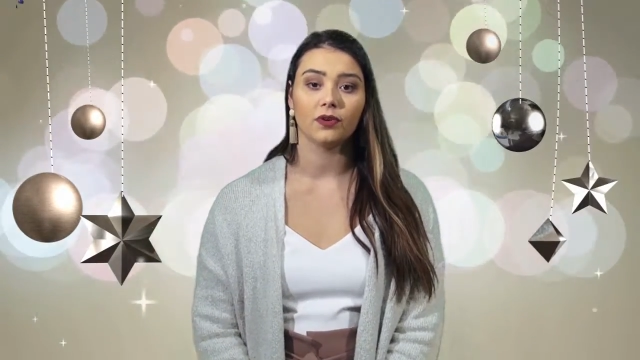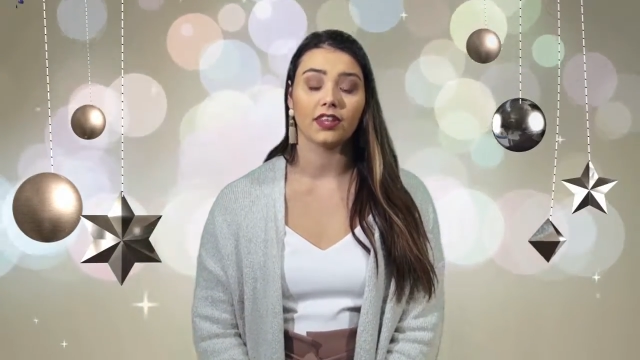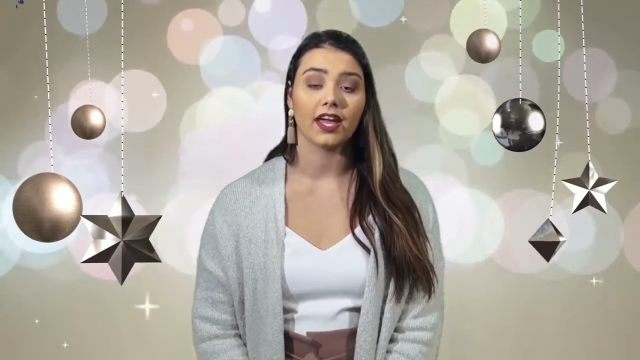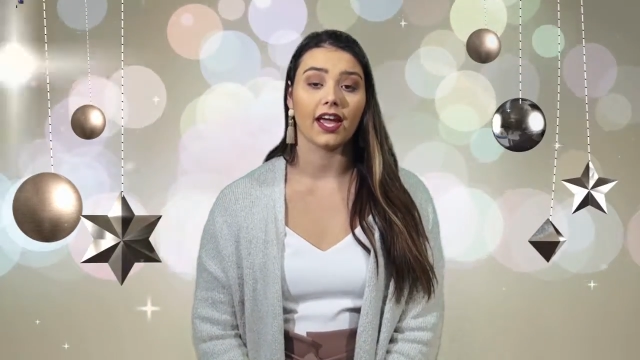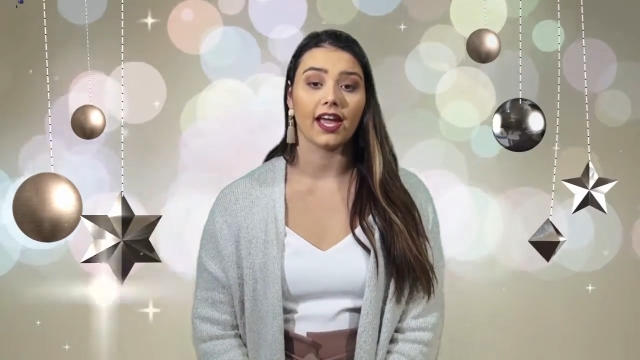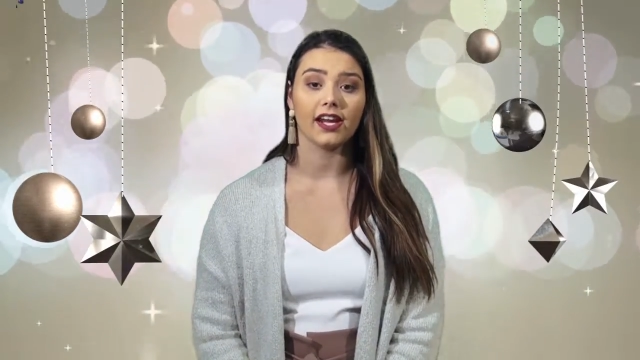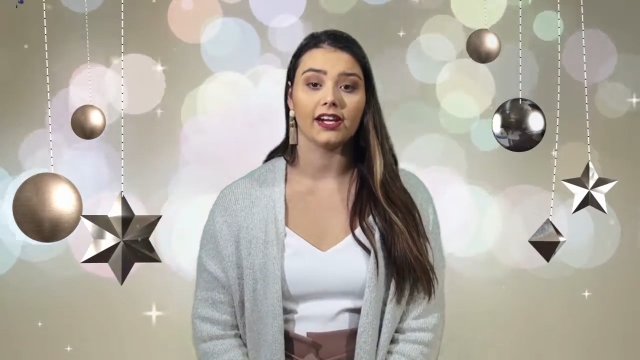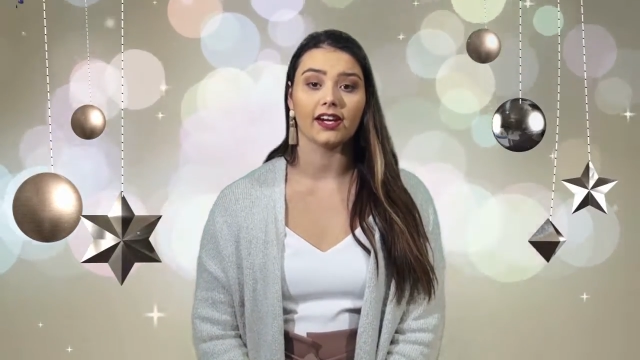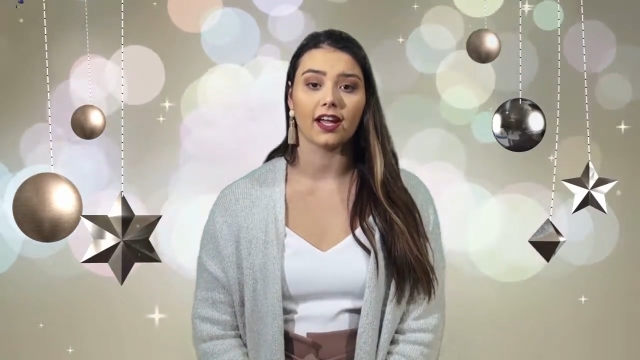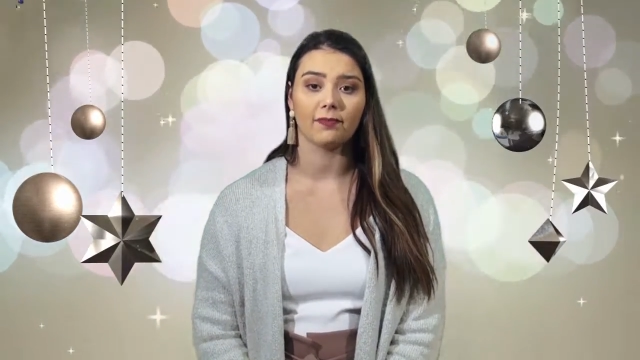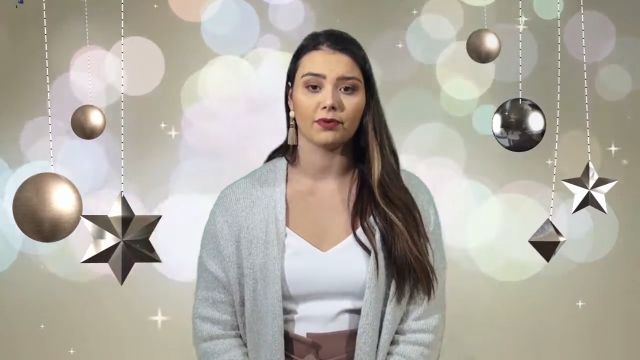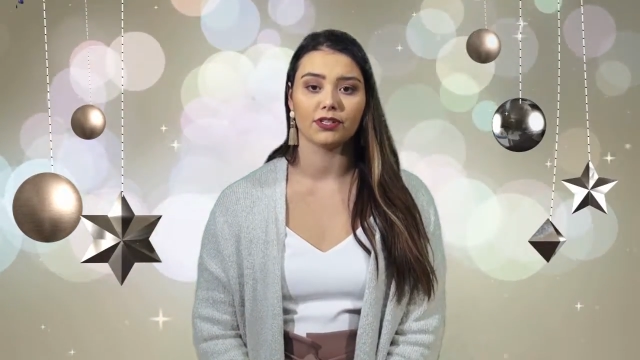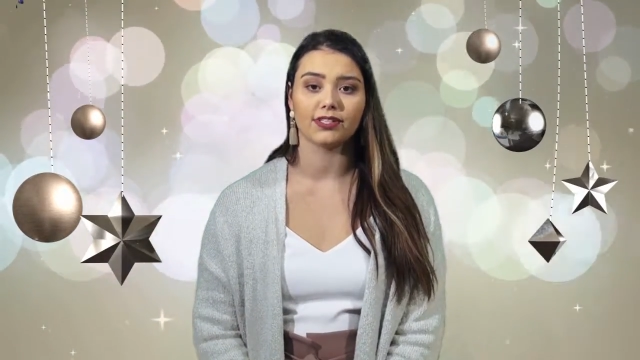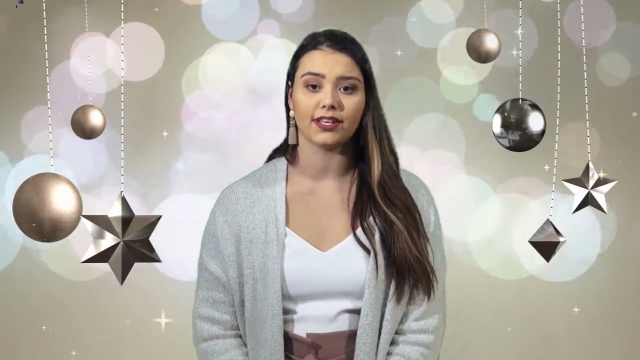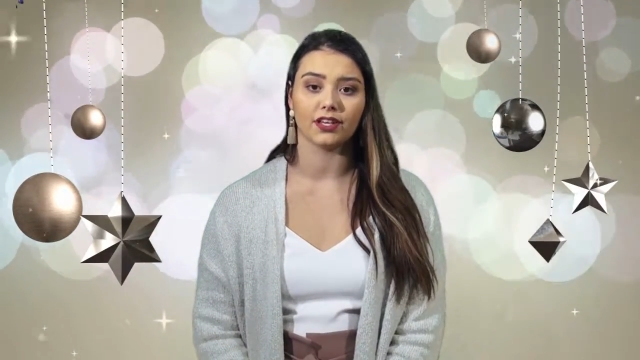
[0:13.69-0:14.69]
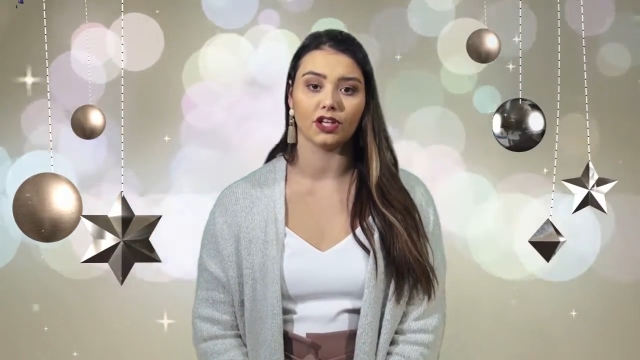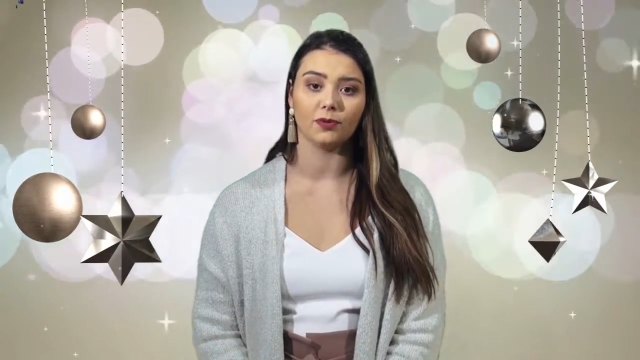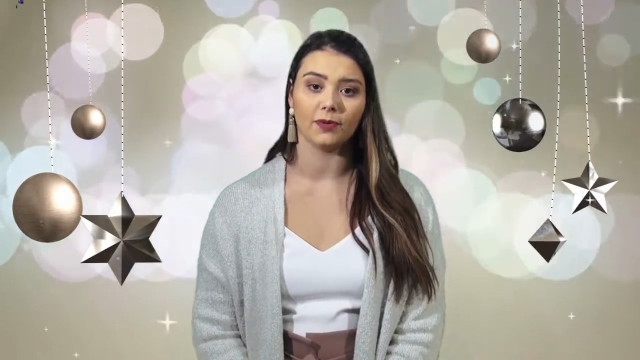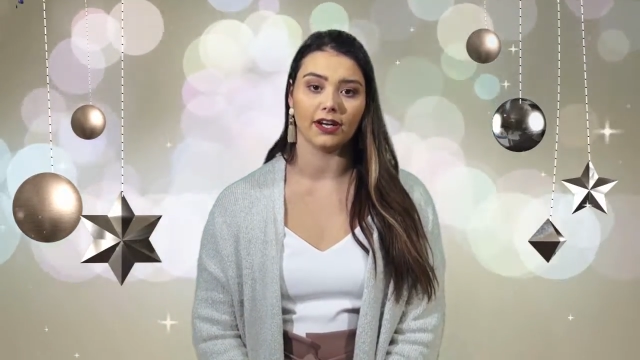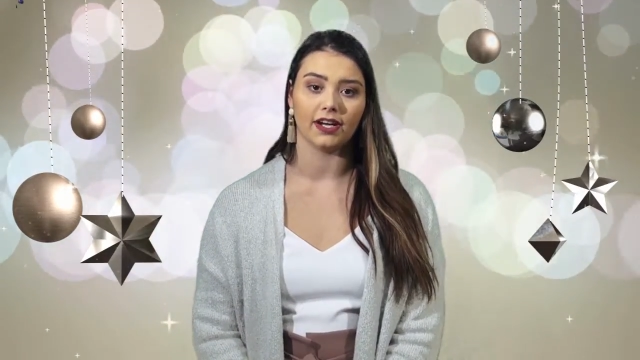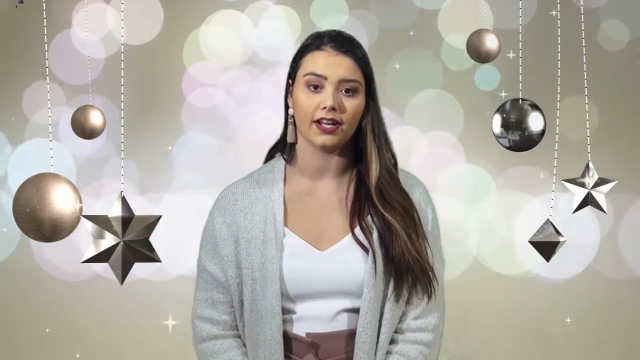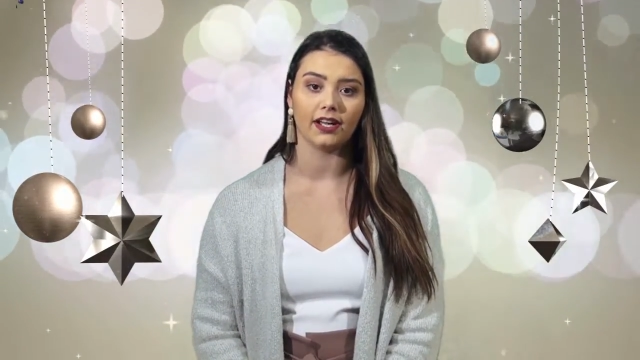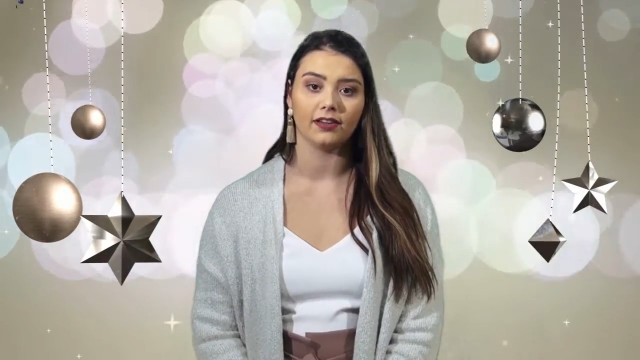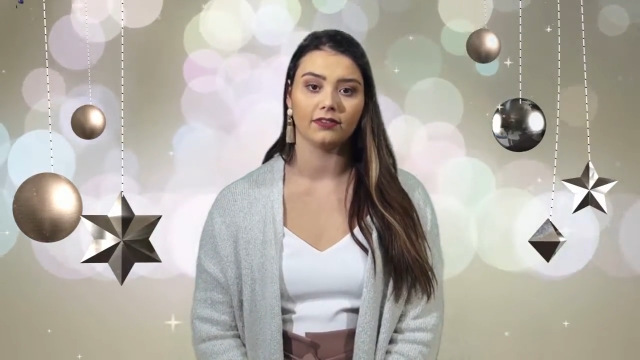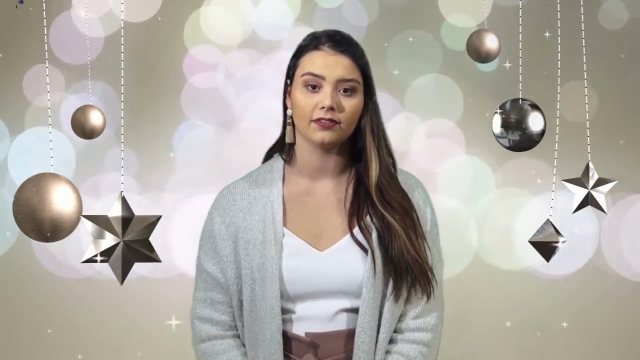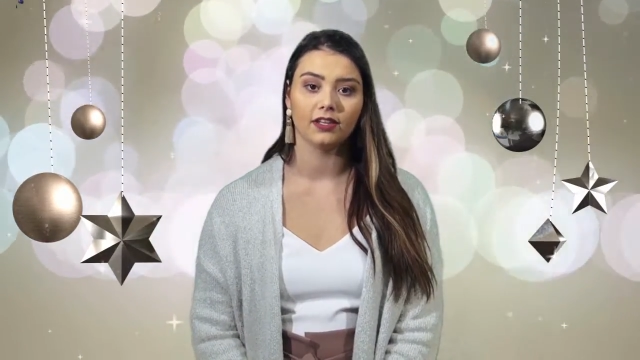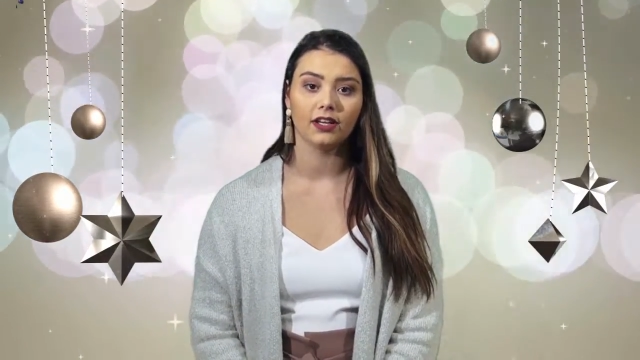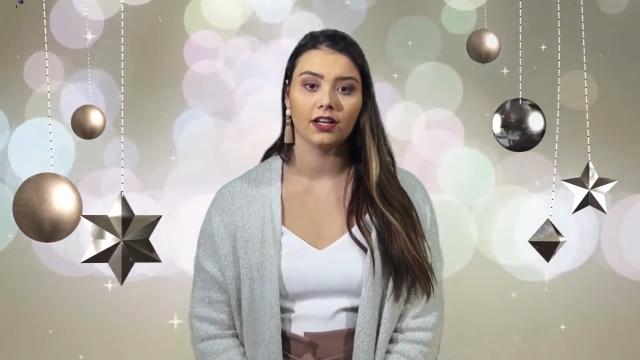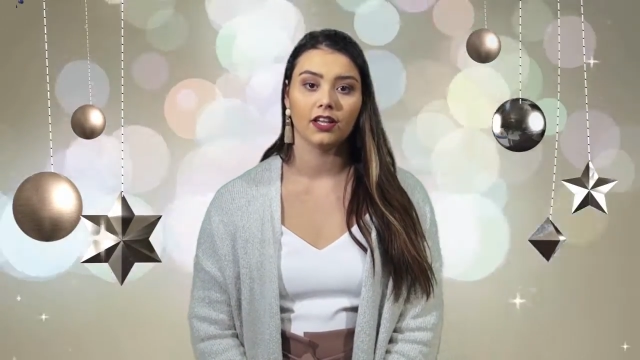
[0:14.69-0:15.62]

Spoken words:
with an 89% humidity.